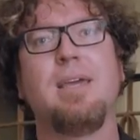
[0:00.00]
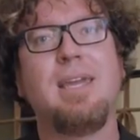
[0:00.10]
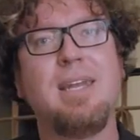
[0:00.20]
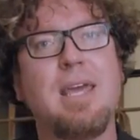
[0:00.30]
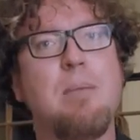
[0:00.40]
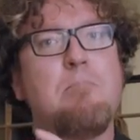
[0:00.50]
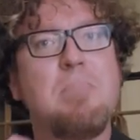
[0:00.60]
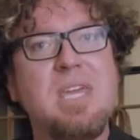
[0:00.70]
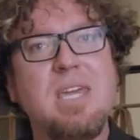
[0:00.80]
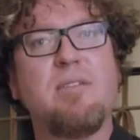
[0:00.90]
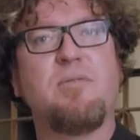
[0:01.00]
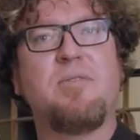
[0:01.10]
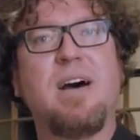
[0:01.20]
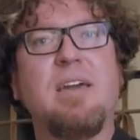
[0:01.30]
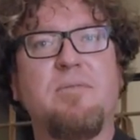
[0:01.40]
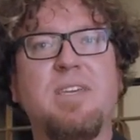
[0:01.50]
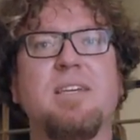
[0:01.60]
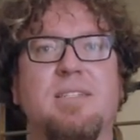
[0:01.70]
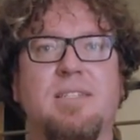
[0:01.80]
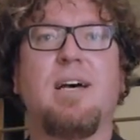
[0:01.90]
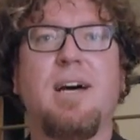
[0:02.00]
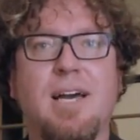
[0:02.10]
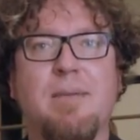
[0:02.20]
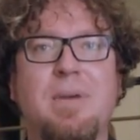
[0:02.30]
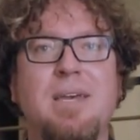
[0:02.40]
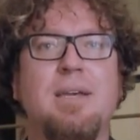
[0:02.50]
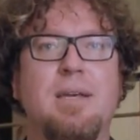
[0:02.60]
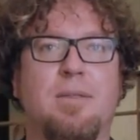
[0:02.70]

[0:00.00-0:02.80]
In a mere five years' time,